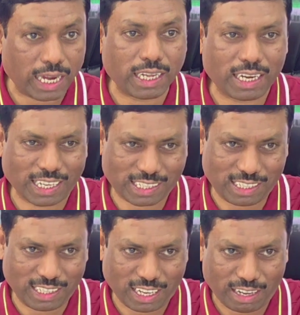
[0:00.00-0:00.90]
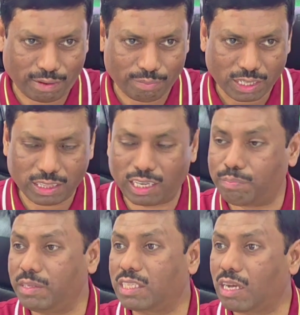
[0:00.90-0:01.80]
anorexia,
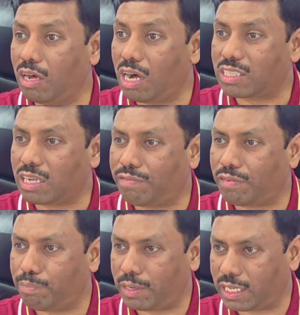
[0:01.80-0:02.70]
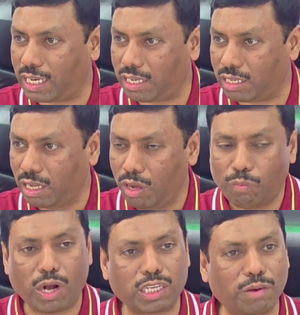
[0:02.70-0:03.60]
that means loss of appetite.
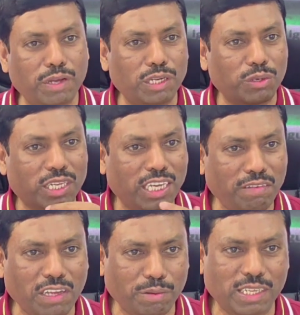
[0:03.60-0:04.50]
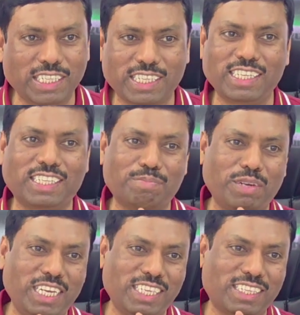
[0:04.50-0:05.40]
Whatever you give him, he says,
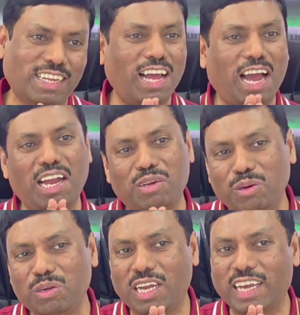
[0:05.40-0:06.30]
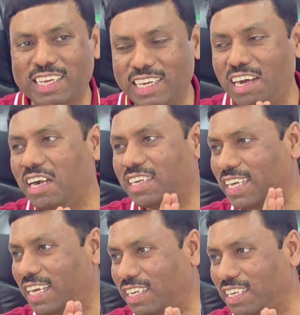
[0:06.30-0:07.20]
please, I cannot
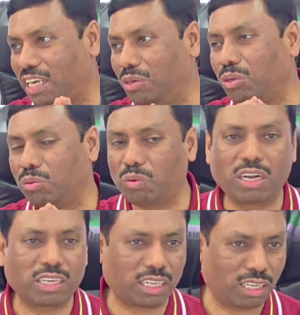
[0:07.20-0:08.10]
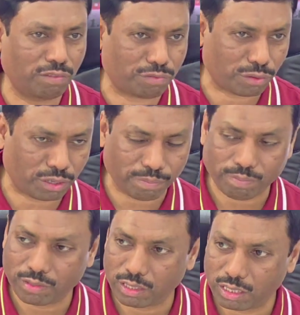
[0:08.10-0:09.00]
take it, I don't want any food.
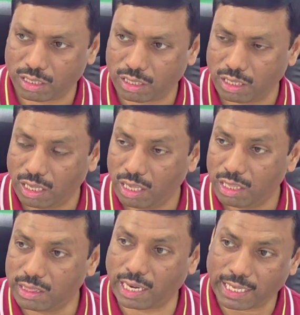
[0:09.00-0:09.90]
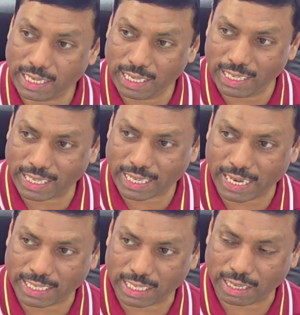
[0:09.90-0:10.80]
That
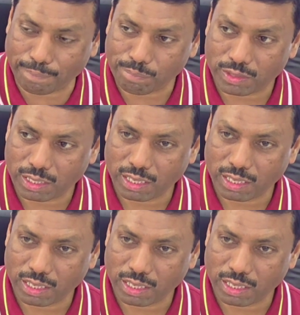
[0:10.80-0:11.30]
indicating